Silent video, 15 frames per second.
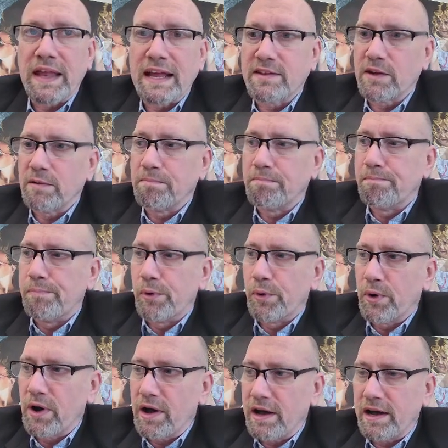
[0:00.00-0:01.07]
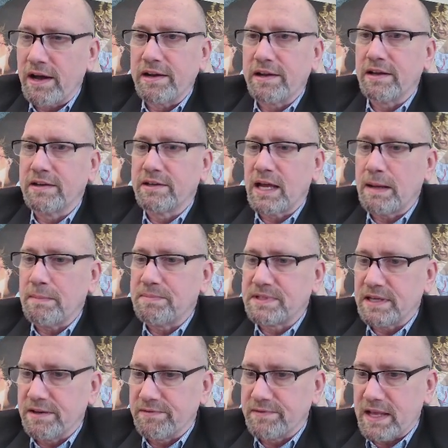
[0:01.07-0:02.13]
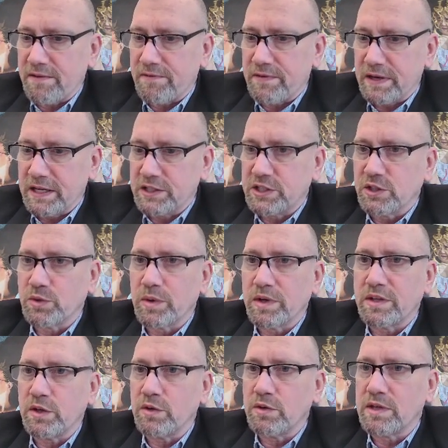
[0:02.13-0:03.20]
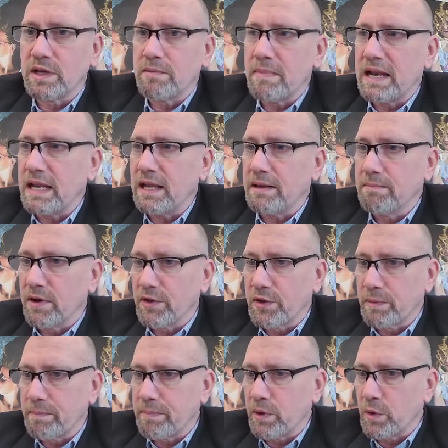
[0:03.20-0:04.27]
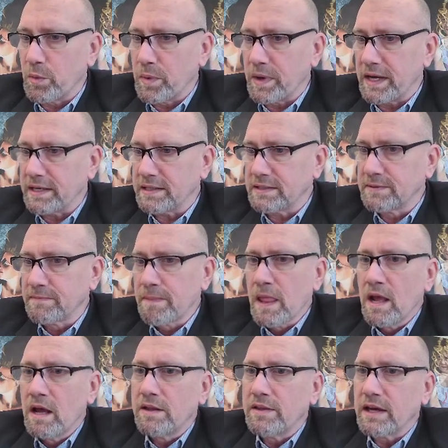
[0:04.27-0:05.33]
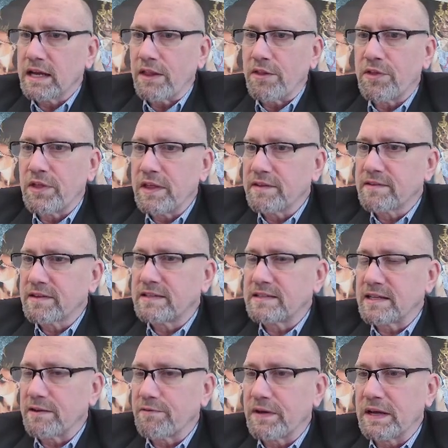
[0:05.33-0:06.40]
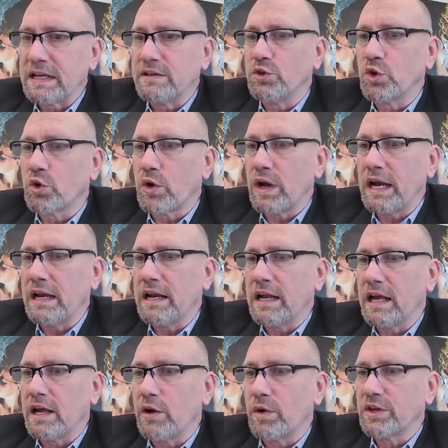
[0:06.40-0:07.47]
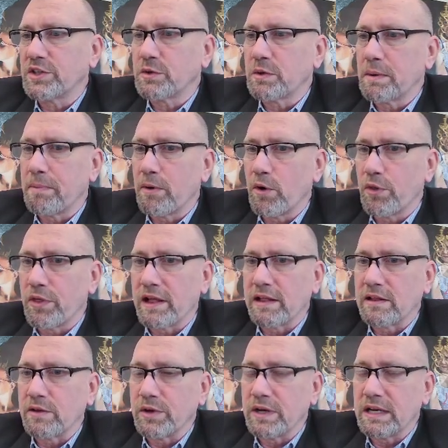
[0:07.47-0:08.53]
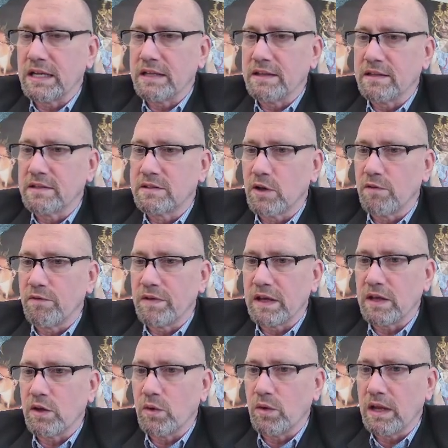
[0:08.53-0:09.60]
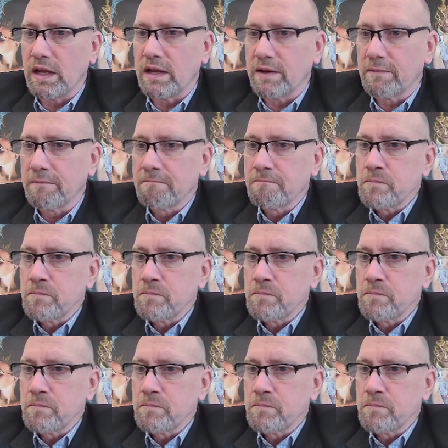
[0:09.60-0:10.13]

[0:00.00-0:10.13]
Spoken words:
that has a broad types of definitions where it's used in many multiple ways. The other thing that's significant is Ukraine and Russia were both included in the Soviet Union.